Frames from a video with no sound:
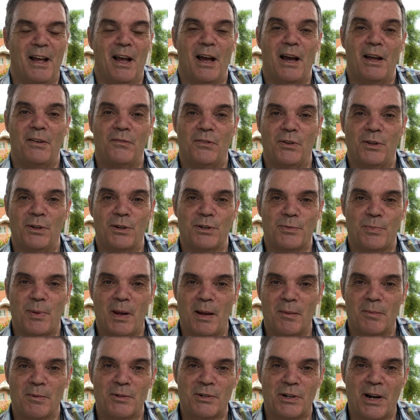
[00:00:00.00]
And for those
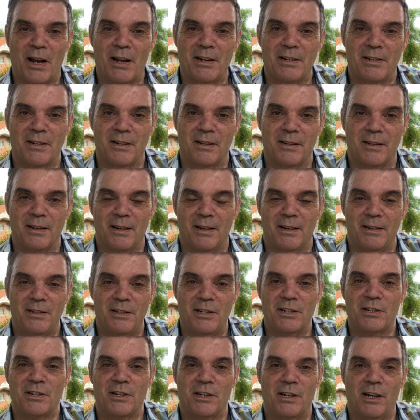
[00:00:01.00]
people trying to
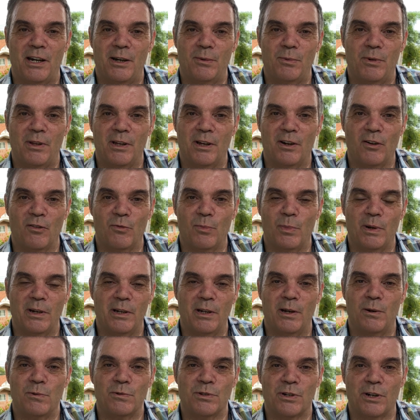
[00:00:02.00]
disagree with the
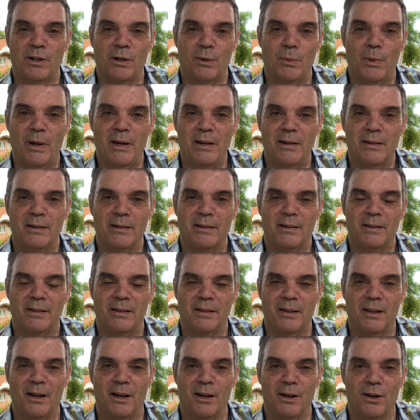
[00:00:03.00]
government, who's going to win?
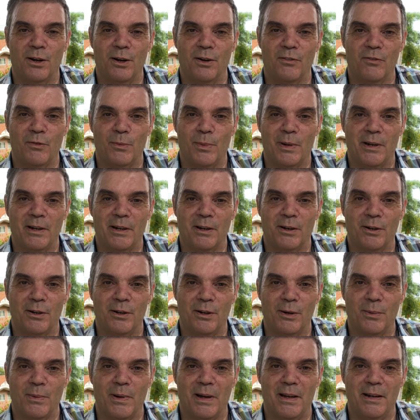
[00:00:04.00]
The government are going
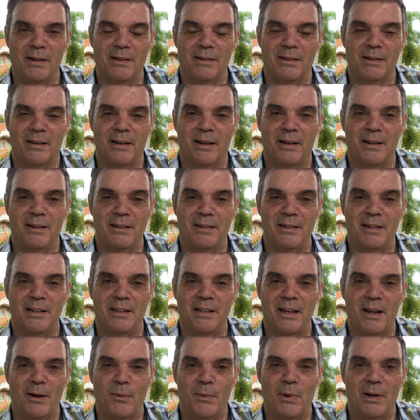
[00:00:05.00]
to win. And
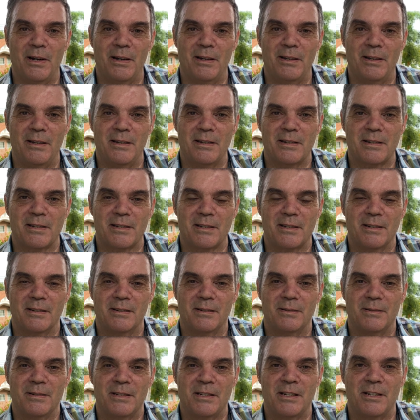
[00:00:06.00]
did they win in this
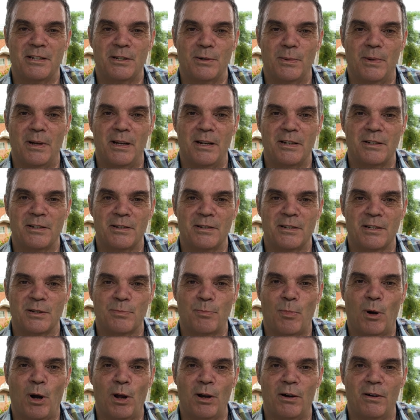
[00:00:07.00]
situation?
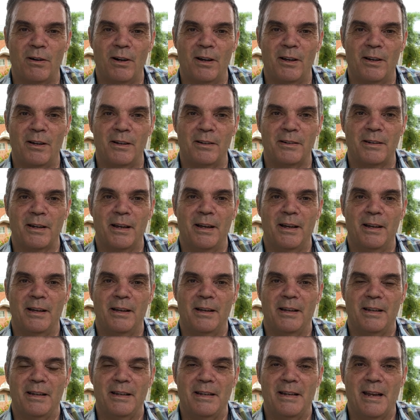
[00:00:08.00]
Spoiler alert,
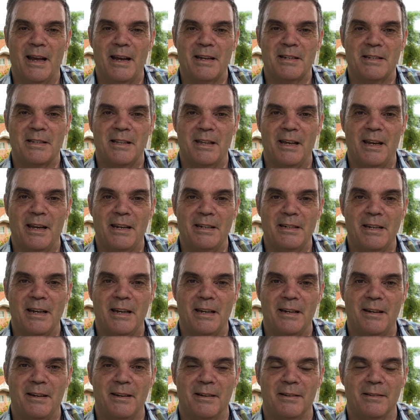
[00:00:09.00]
yes they
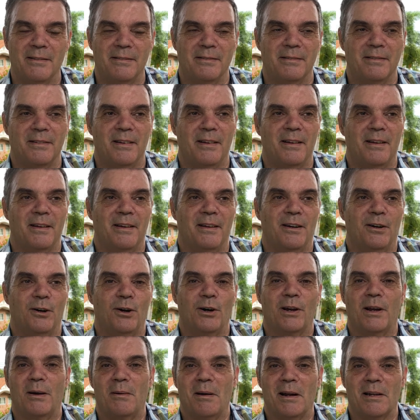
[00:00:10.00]
did.
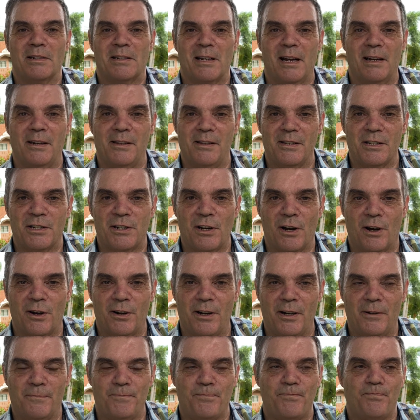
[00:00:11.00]
Okay, well, I'll tell you the
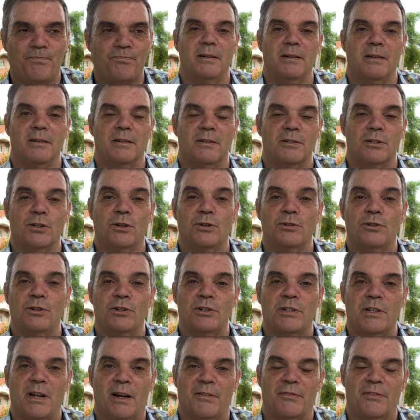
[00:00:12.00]
story. So
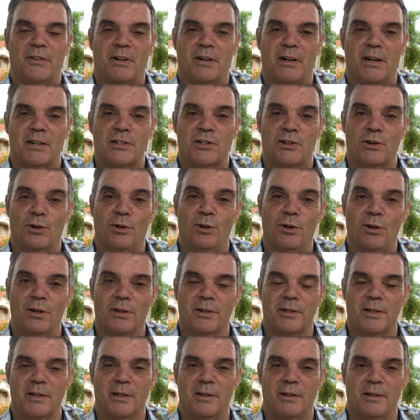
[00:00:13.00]
just after I
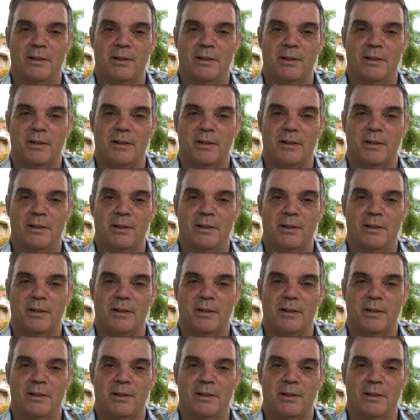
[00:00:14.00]
sold